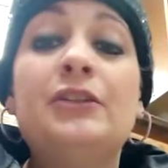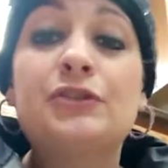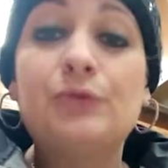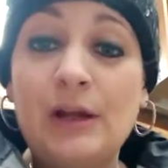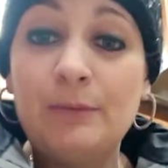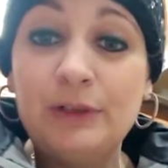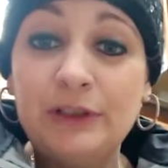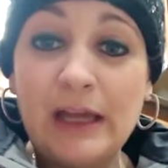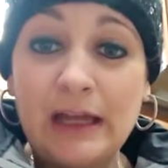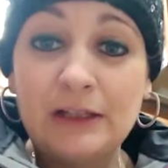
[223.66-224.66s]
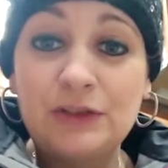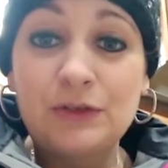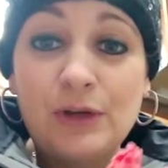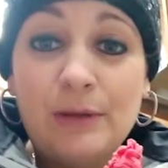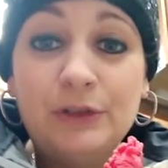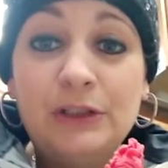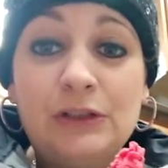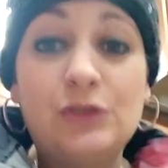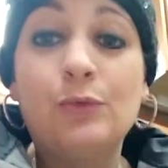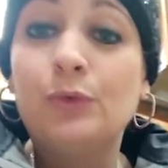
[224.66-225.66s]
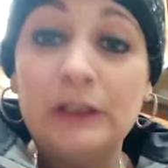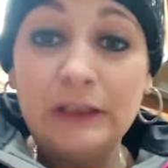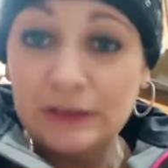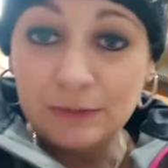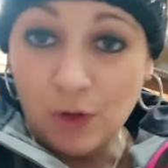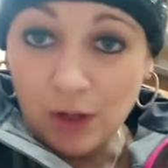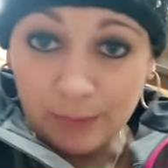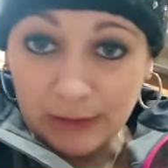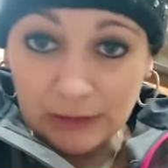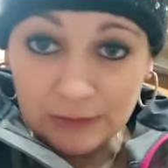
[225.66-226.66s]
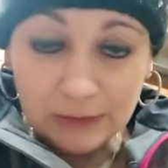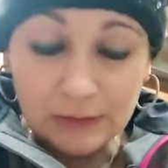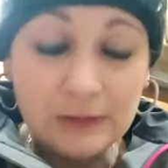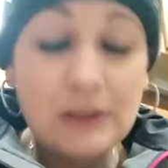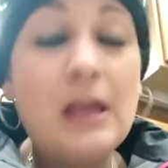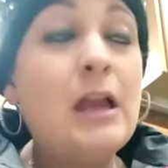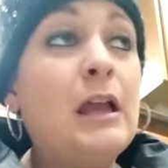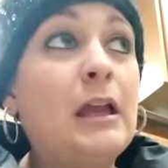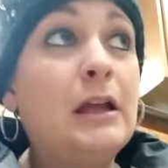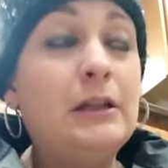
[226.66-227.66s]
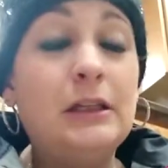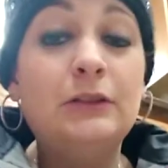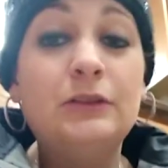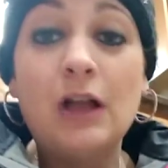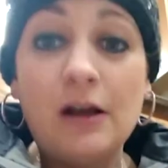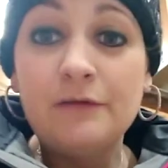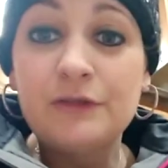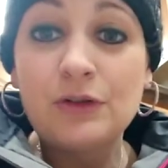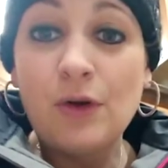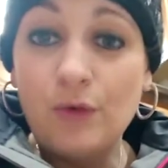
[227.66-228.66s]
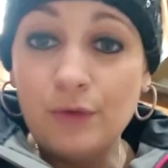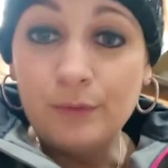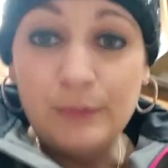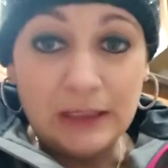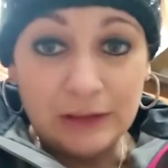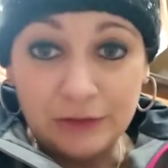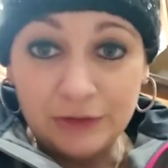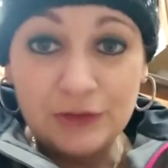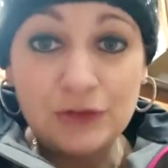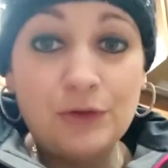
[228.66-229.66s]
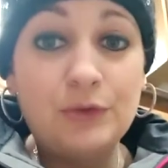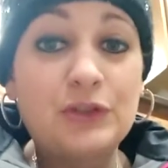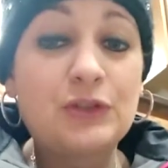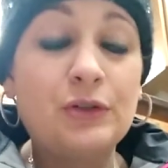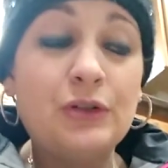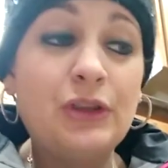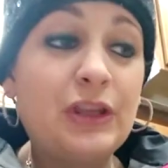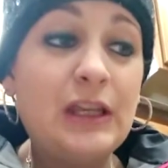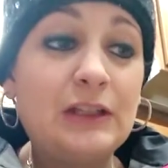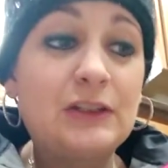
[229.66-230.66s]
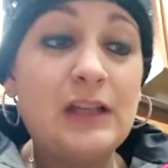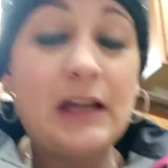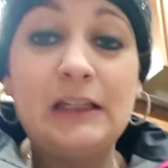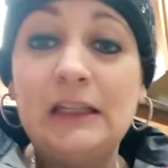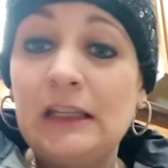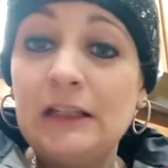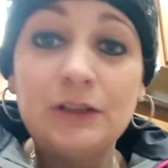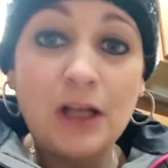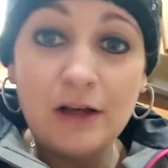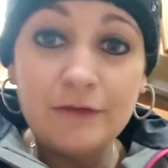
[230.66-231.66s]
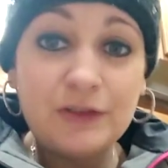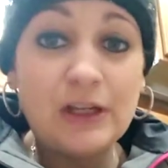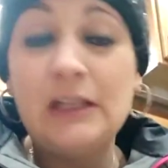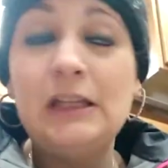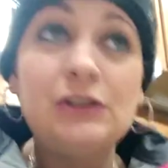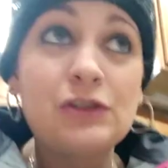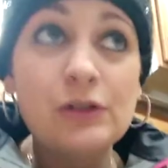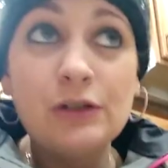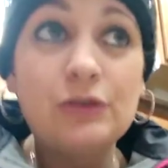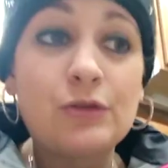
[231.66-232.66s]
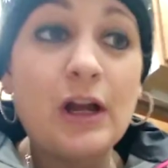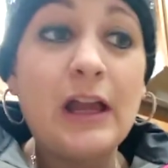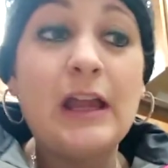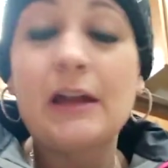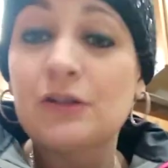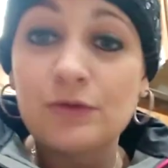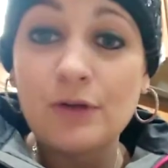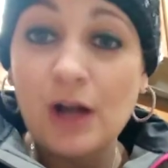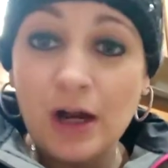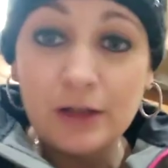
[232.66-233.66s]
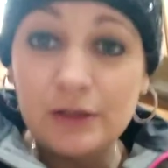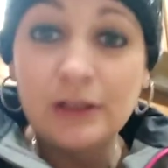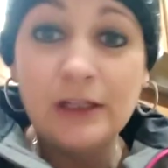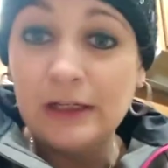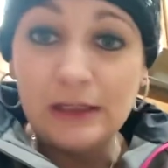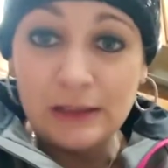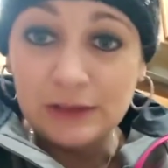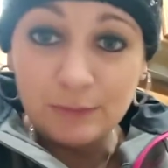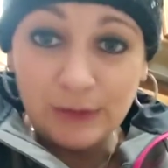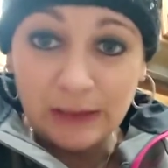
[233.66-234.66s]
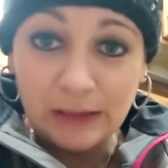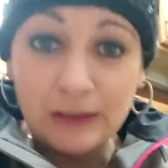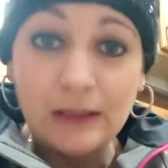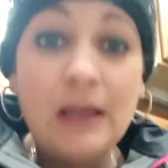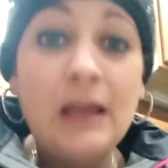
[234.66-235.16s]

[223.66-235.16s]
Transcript: scrambled eggs scrambled into really small pieces, and he loves oatmeal. So certain things that he loves that he's going to try extra hard to get in his beak.